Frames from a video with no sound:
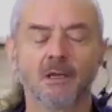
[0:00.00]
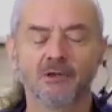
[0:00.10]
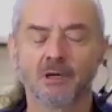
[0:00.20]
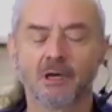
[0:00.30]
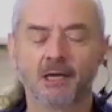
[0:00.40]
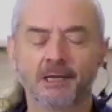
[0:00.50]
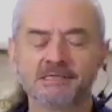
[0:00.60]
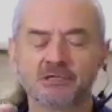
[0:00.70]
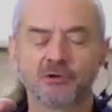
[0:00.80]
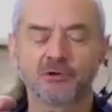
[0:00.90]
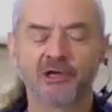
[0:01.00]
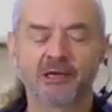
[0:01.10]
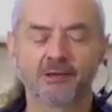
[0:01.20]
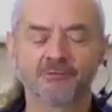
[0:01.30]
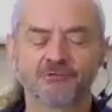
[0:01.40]
Your eyes are looking
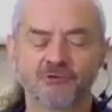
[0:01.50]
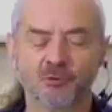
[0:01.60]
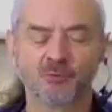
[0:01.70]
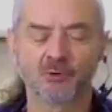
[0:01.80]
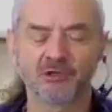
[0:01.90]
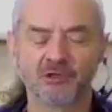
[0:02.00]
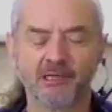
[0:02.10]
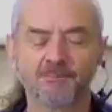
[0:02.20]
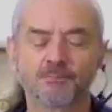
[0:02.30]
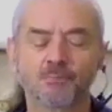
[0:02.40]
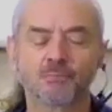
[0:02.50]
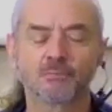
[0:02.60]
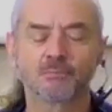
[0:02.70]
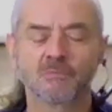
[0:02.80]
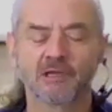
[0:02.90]
down through your body
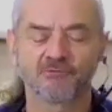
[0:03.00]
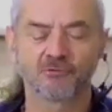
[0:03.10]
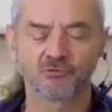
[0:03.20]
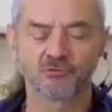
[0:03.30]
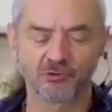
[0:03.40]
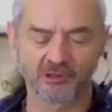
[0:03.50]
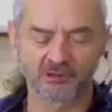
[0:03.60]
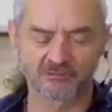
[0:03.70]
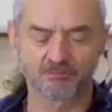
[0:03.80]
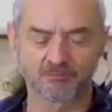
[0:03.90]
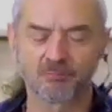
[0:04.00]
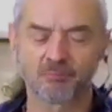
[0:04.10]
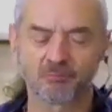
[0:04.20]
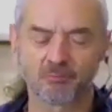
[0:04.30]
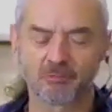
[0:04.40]
if you're doing
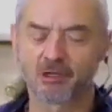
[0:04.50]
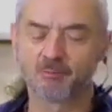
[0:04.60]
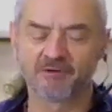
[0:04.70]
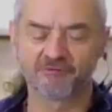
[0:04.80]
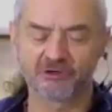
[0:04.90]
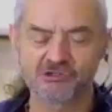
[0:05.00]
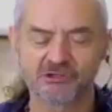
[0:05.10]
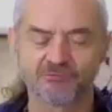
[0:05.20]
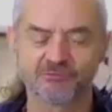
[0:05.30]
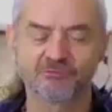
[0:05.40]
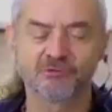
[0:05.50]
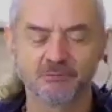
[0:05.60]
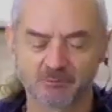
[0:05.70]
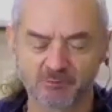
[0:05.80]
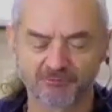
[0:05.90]
uh, my version of,
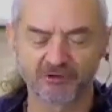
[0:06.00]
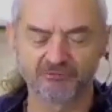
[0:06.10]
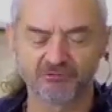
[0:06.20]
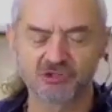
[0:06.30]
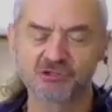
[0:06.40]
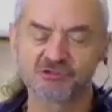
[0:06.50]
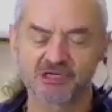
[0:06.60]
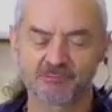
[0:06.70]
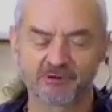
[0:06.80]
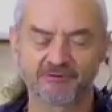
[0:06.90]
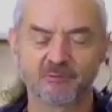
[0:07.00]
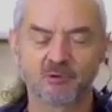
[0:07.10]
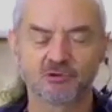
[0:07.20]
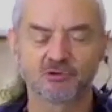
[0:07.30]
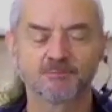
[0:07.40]
my preferred version of Shambhavi
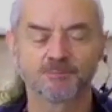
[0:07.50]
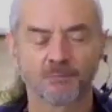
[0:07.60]
Mudra,